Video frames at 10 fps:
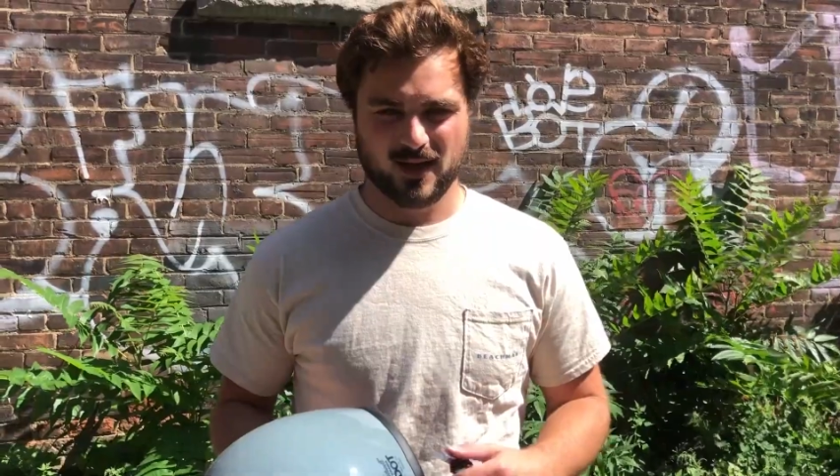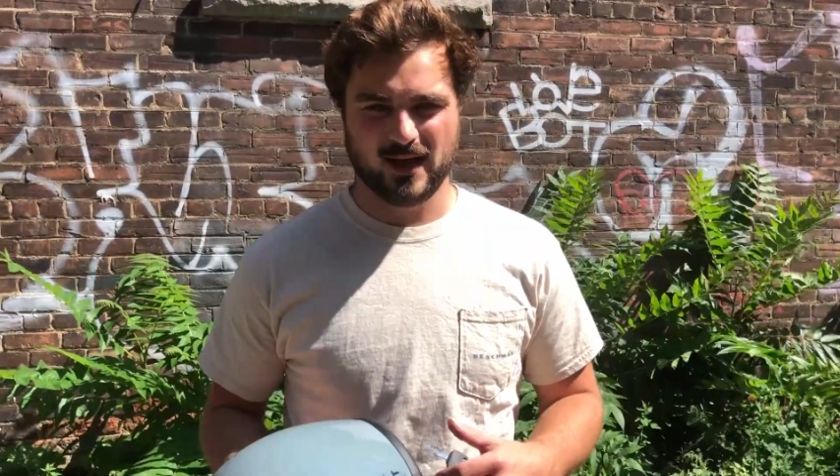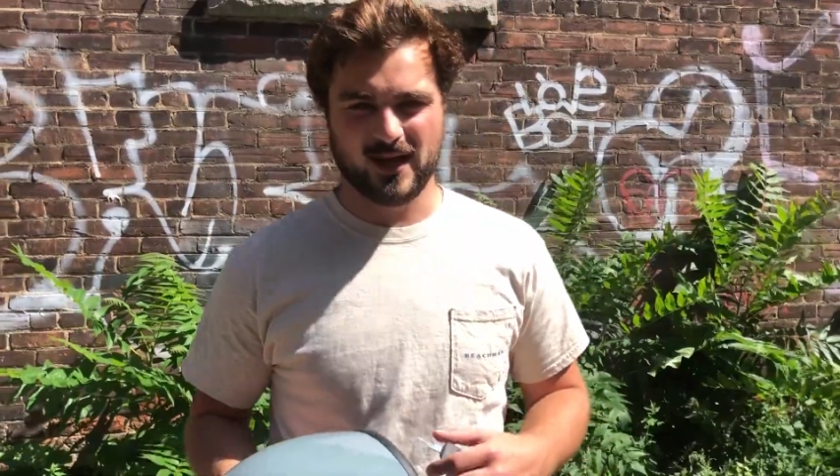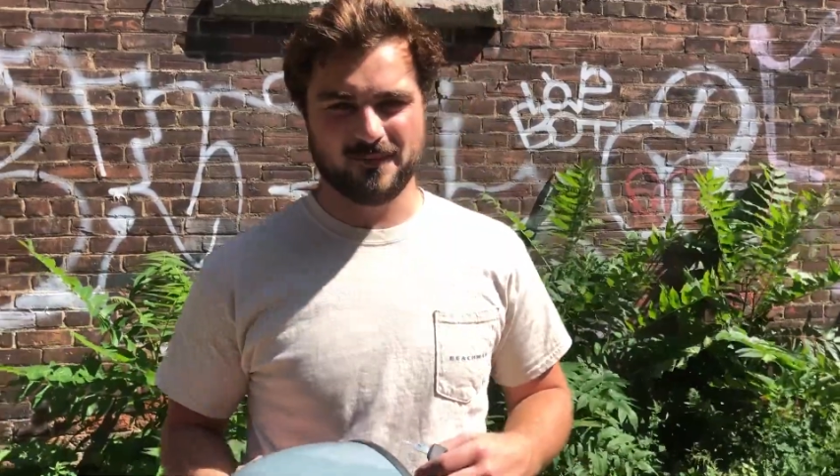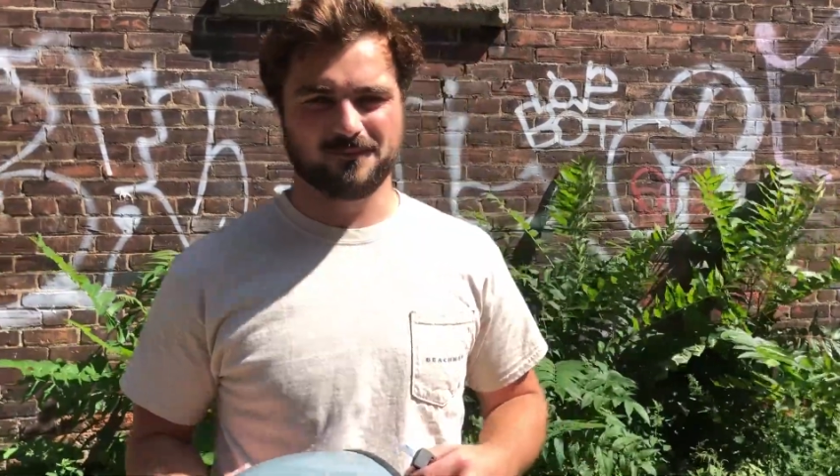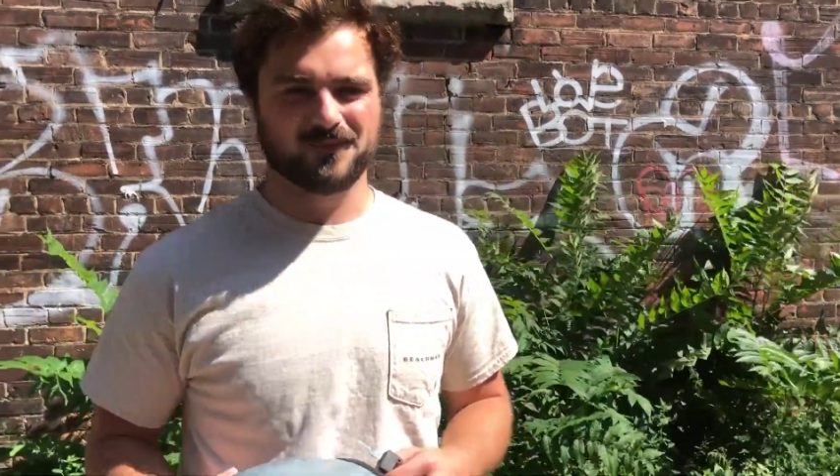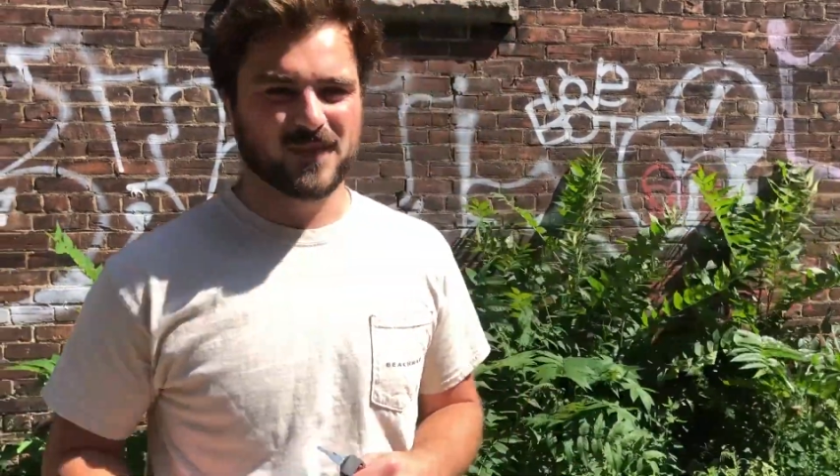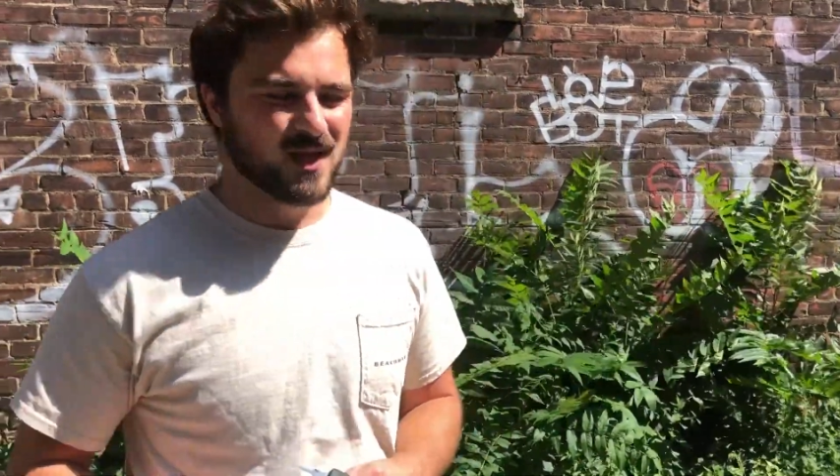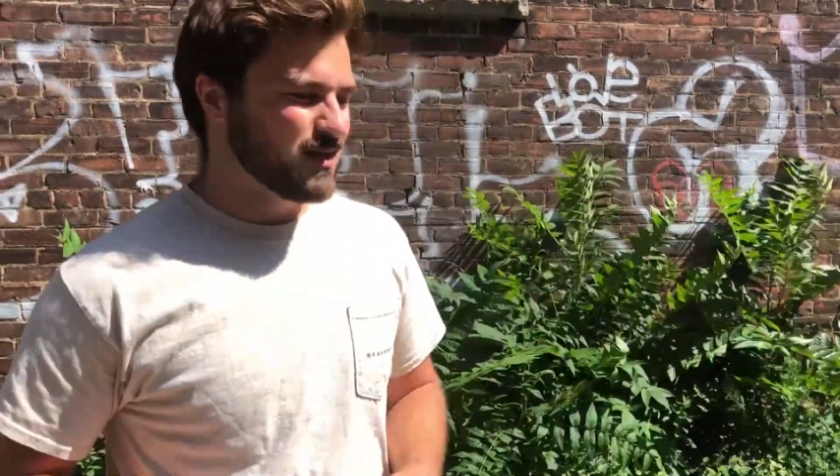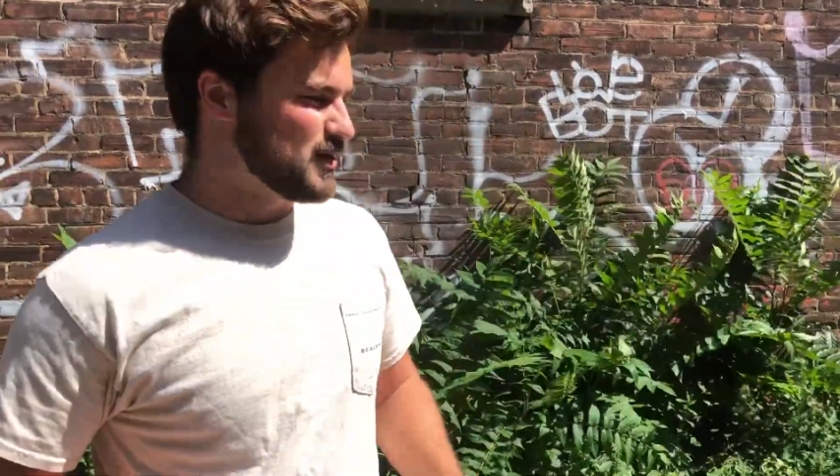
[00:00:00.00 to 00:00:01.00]

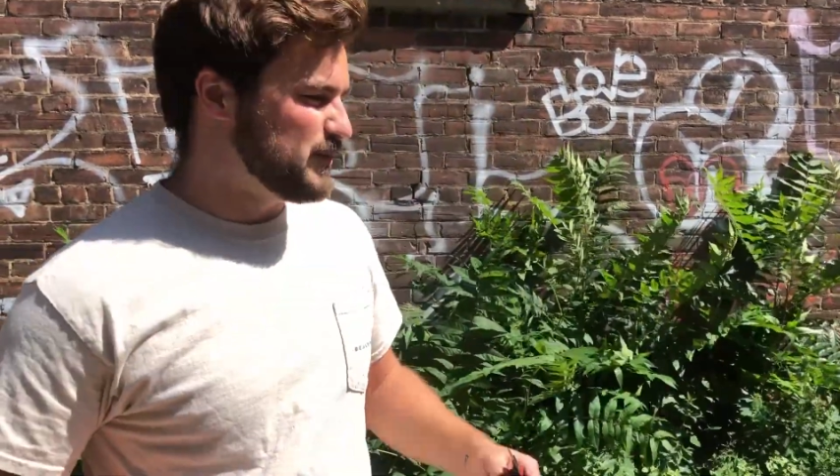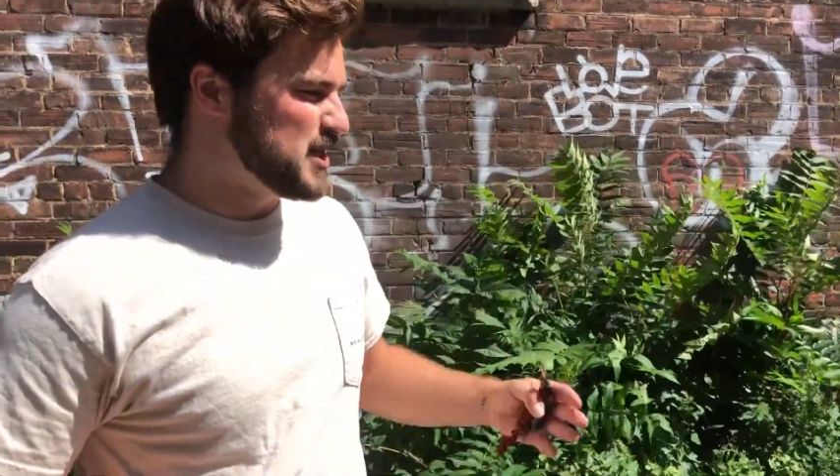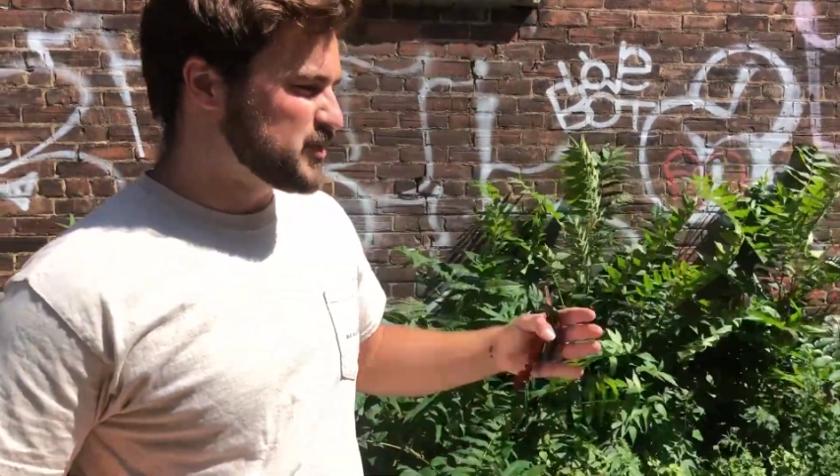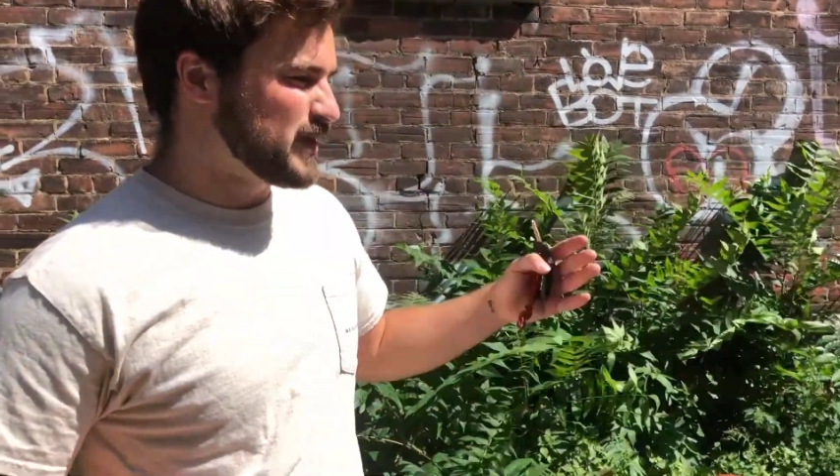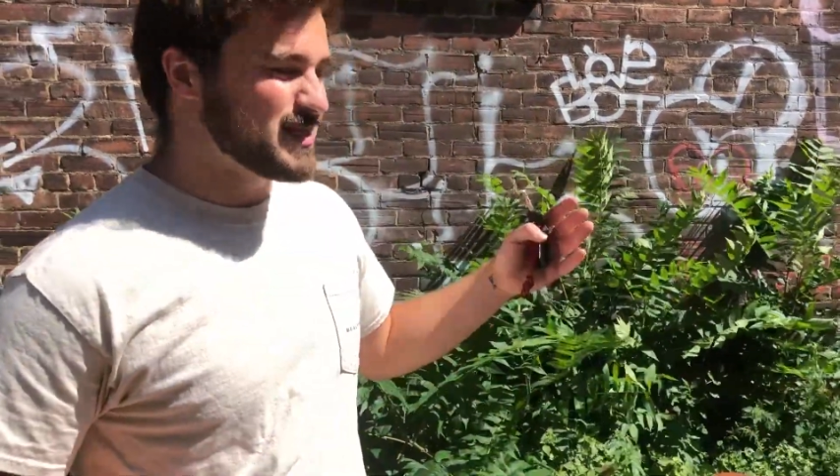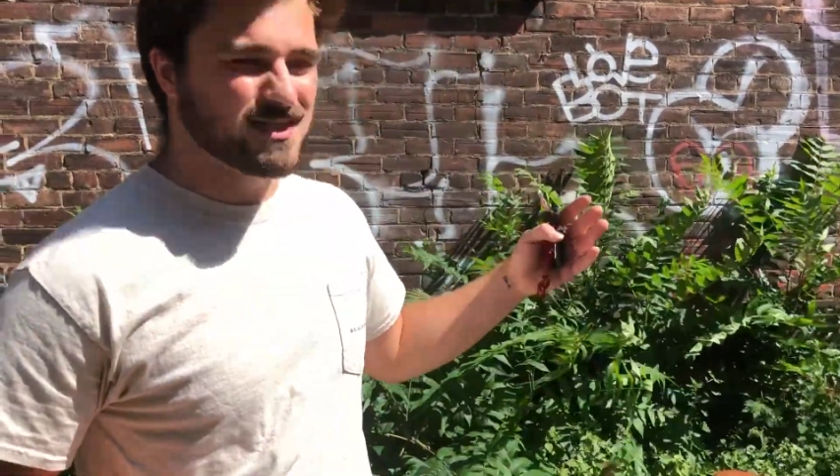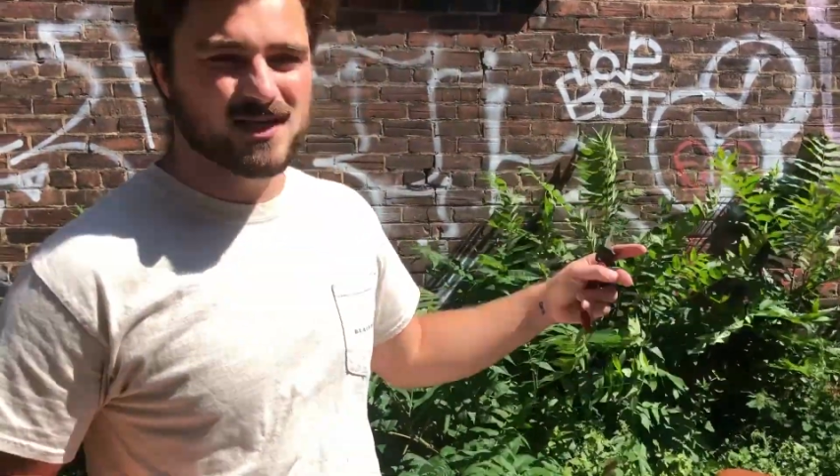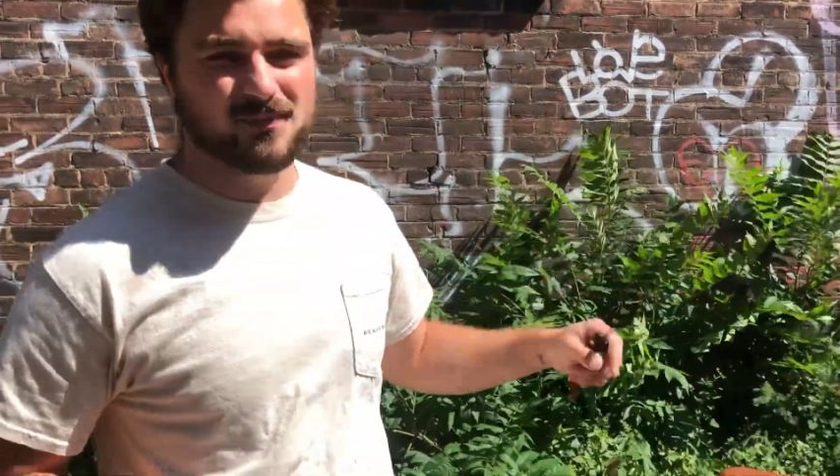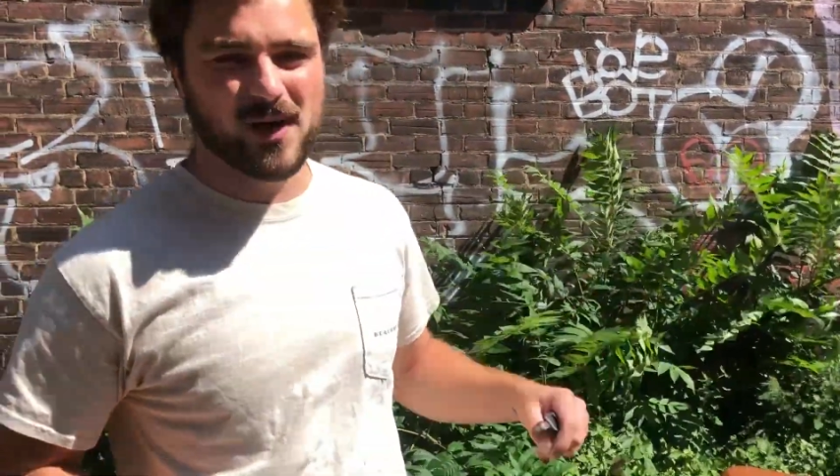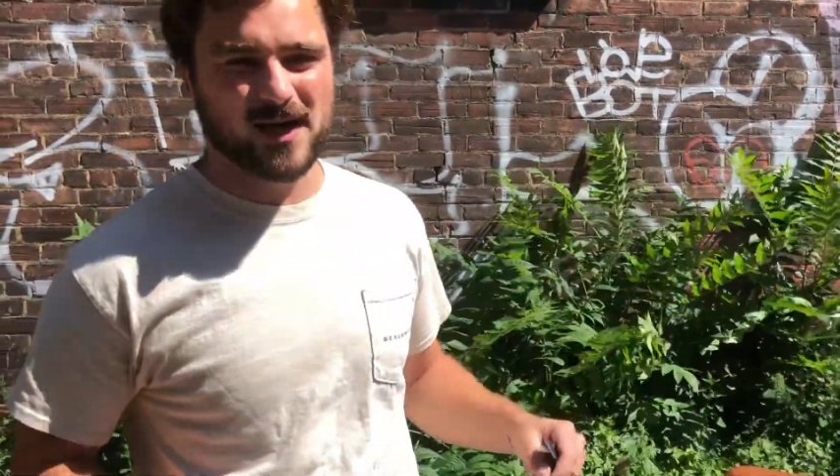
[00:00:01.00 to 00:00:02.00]
The Beachman is an
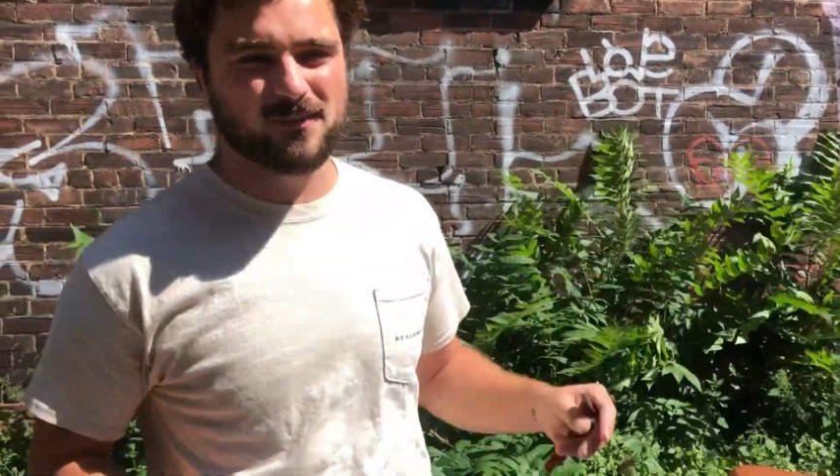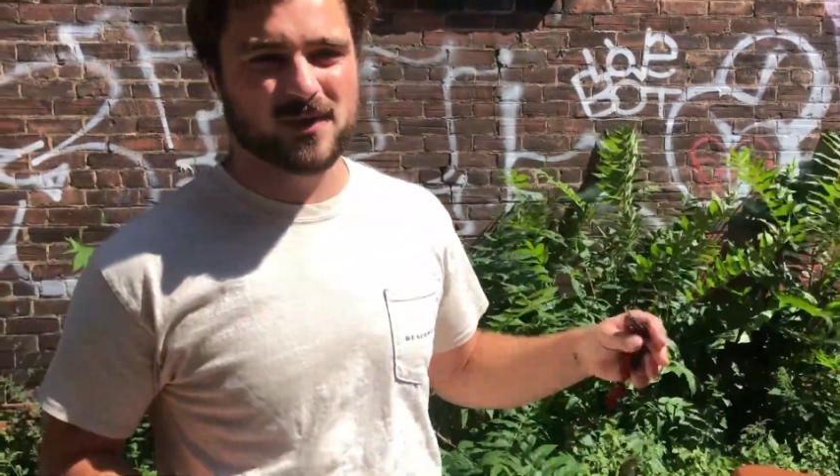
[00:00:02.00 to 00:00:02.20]
e-bike,